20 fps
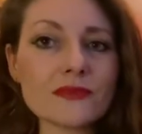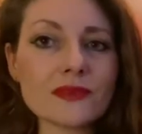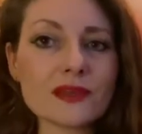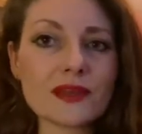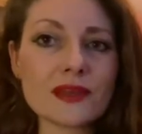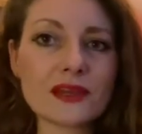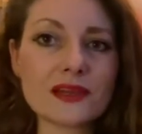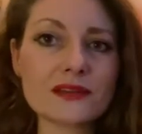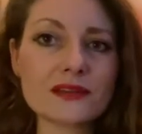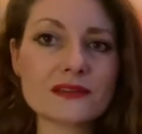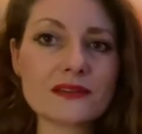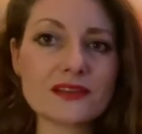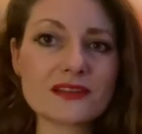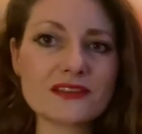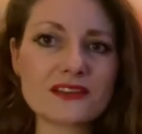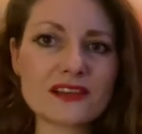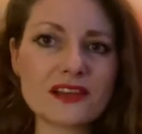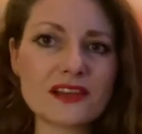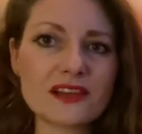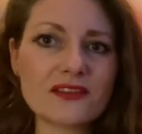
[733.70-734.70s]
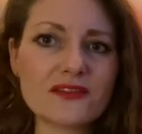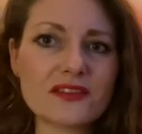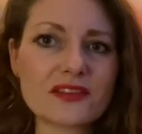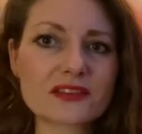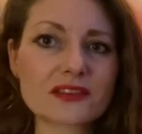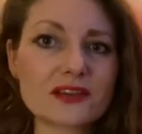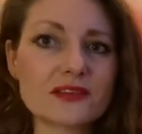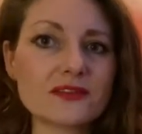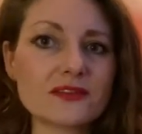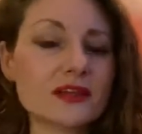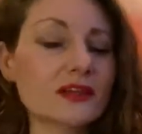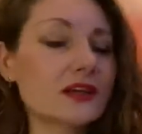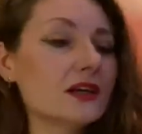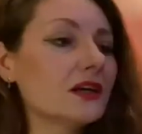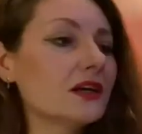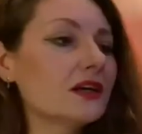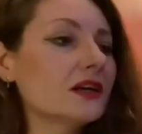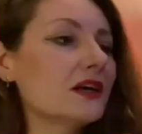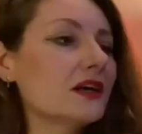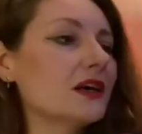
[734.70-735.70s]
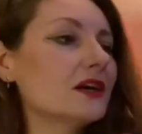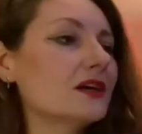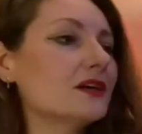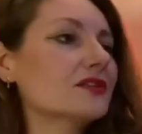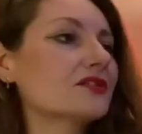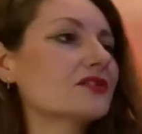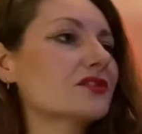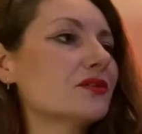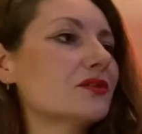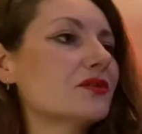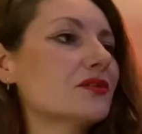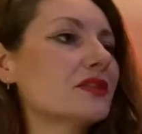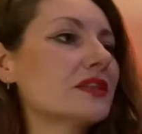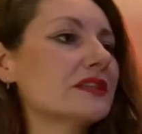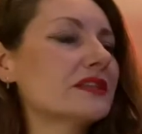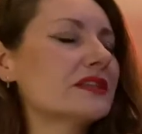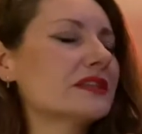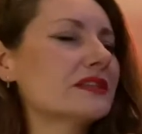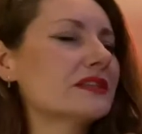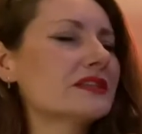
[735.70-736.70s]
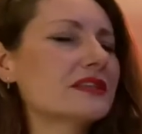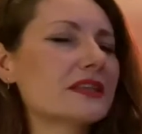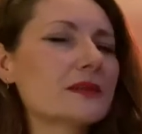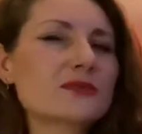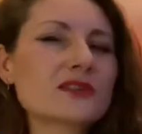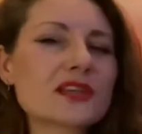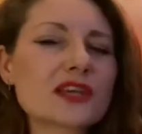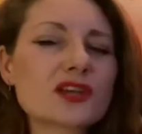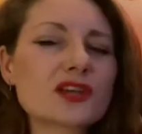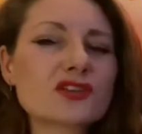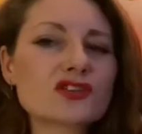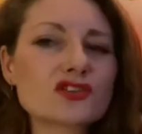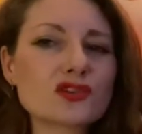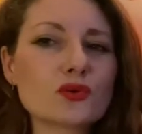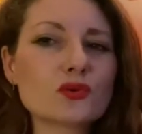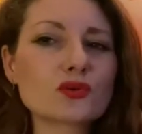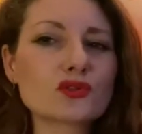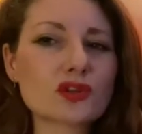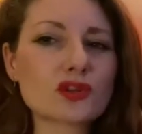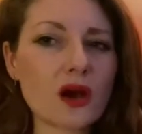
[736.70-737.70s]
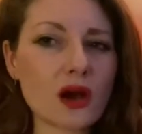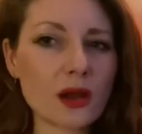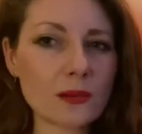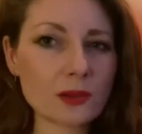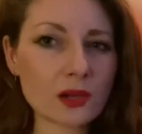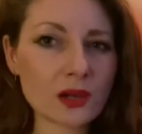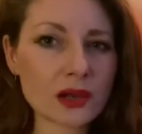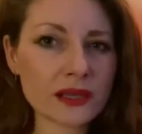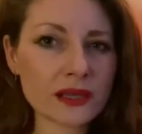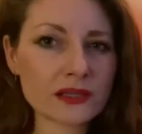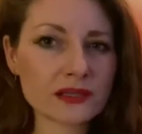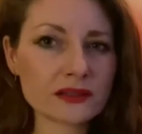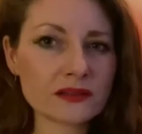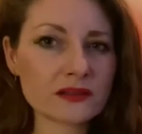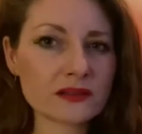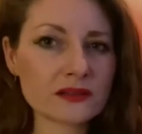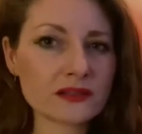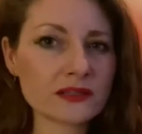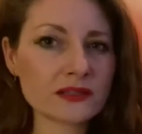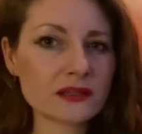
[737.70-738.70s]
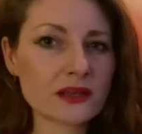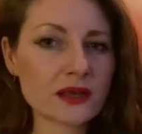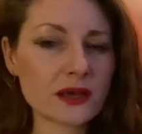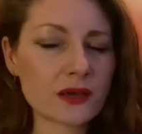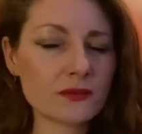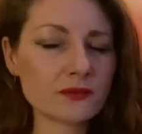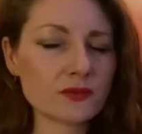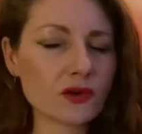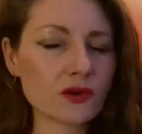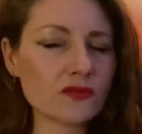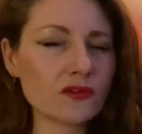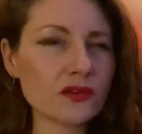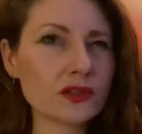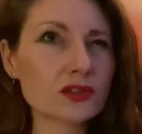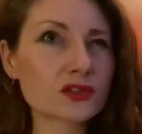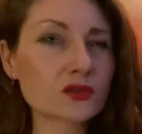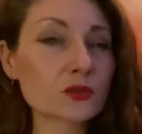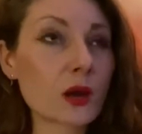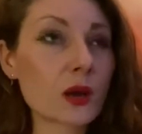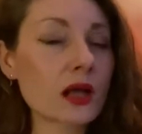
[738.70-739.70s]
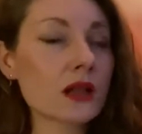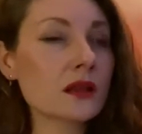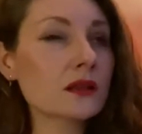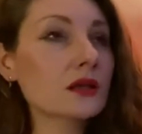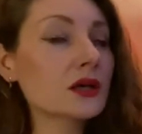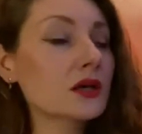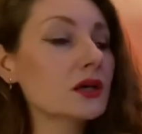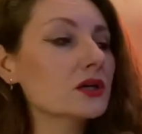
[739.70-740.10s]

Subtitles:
And I love this cover. So this seems like a dual timeline novel as well.